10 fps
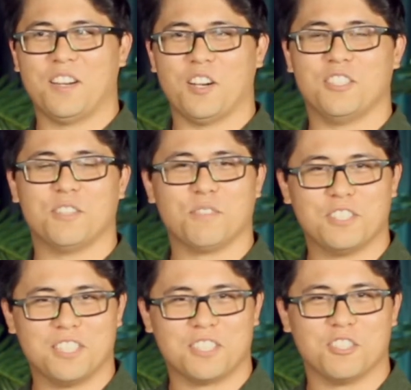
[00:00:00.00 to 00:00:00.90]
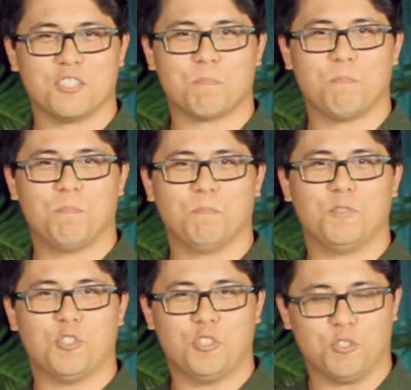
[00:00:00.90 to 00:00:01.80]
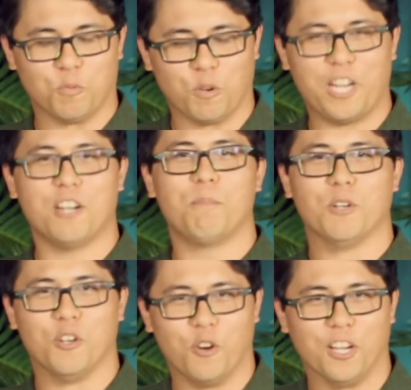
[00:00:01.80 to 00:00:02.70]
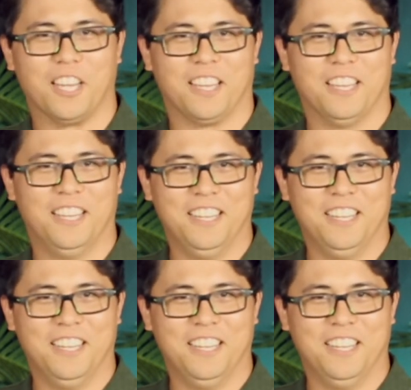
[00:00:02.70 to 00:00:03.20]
our differences are just straight up annoying.